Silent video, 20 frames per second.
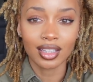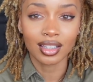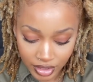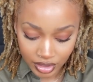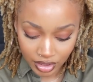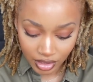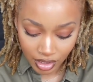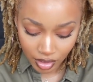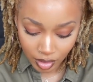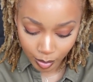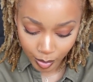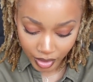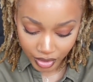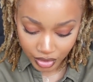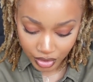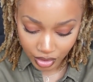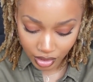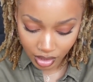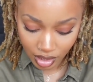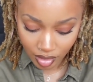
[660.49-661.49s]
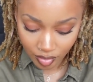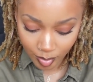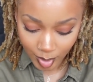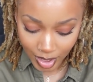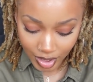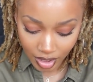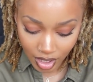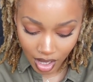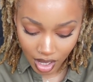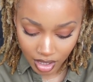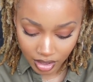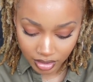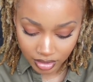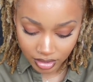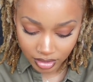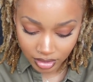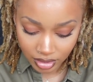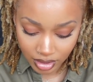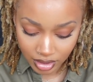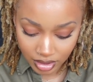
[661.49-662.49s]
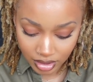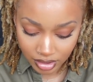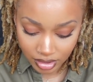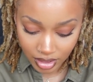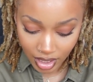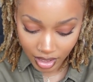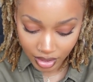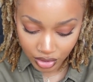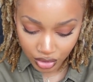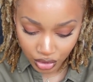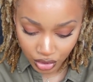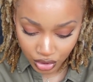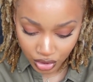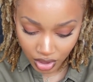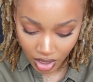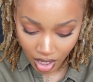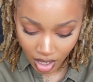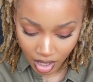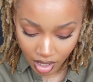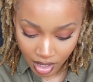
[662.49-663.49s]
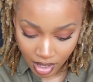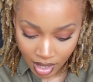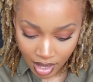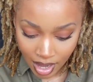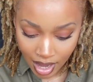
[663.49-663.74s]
Here's another picture of my locks. It's a texture shot.